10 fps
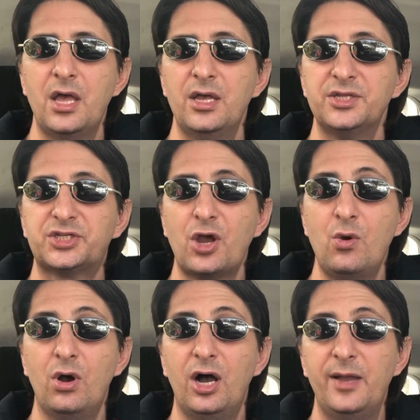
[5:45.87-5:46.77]

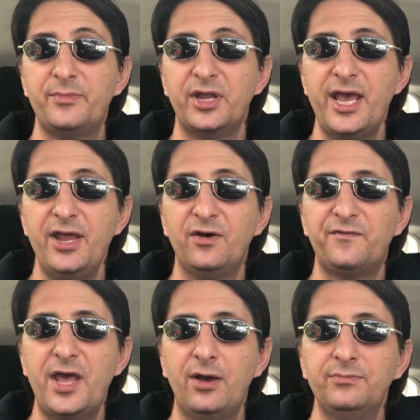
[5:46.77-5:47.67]
So I'm going to head off
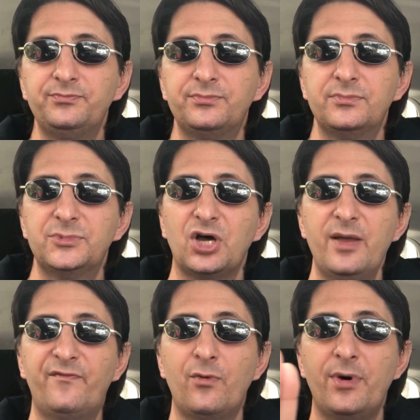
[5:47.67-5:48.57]
now.
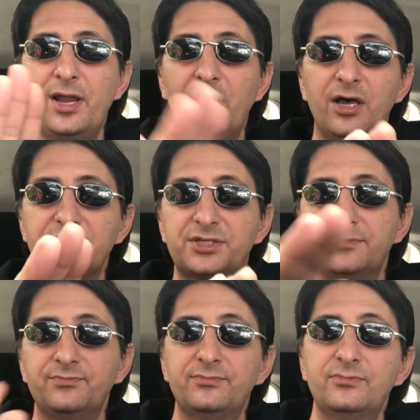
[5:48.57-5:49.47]
Time for my last
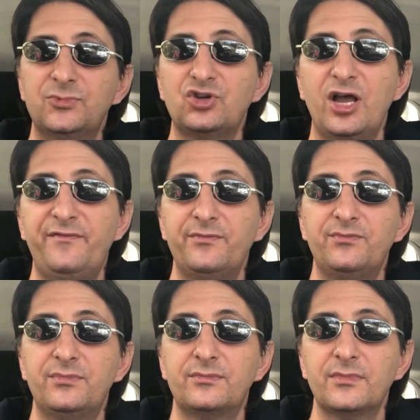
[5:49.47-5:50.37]
drive
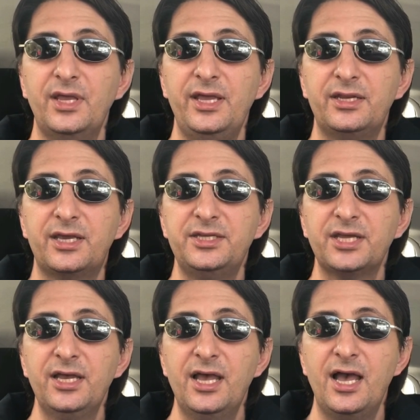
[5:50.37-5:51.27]
in
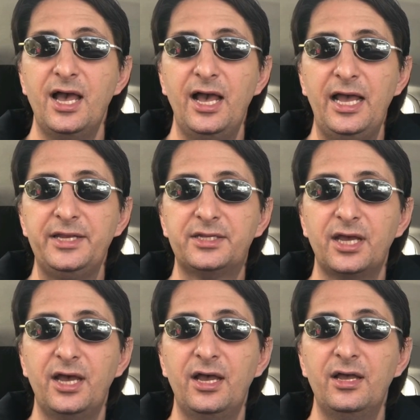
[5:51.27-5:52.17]
Giza. And
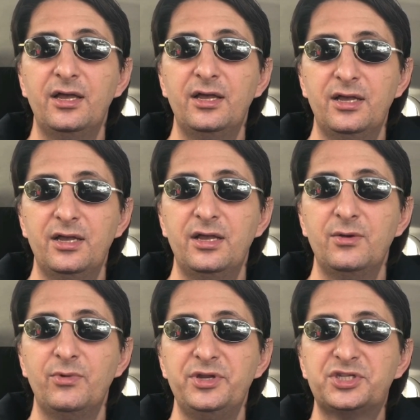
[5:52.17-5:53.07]

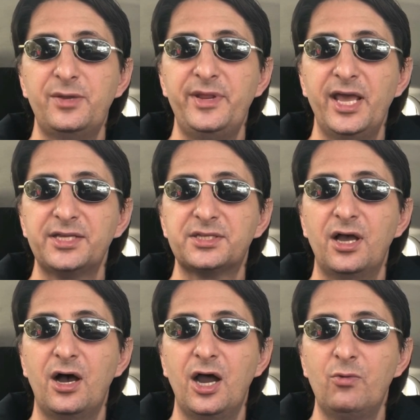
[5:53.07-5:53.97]
when you see me next,
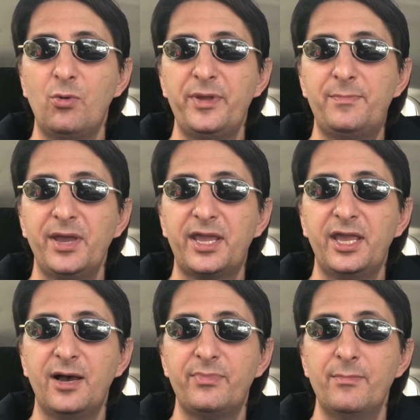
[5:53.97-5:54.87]
I will be picking
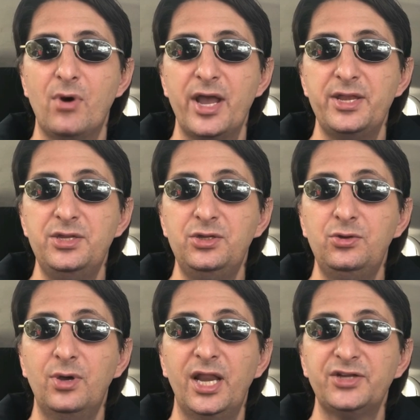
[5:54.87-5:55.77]
up my
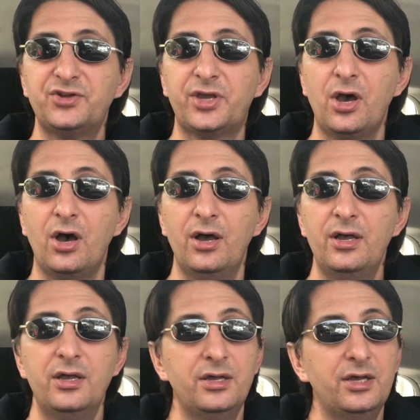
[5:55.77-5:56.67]
new electric car.
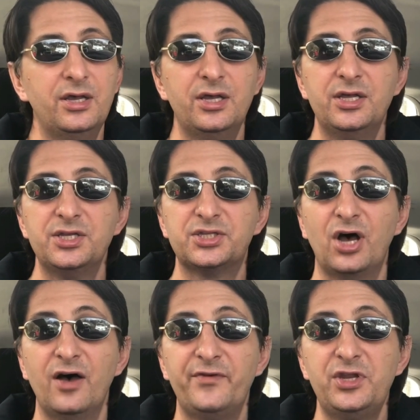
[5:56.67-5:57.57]

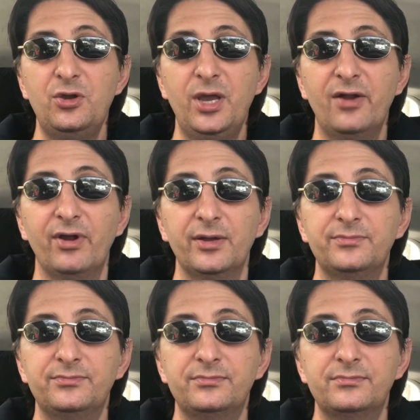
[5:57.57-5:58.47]
Start of a new era.
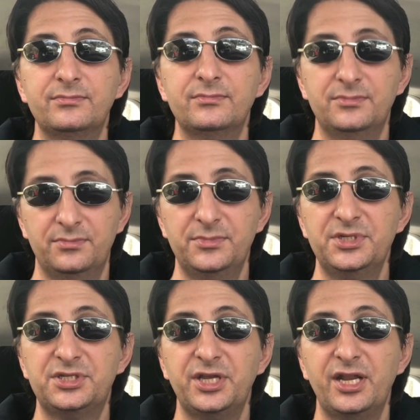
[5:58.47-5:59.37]

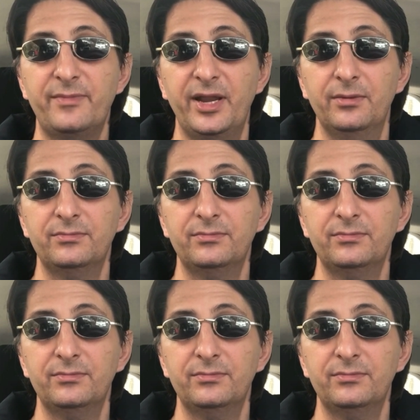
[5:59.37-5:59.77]
See you in a minute.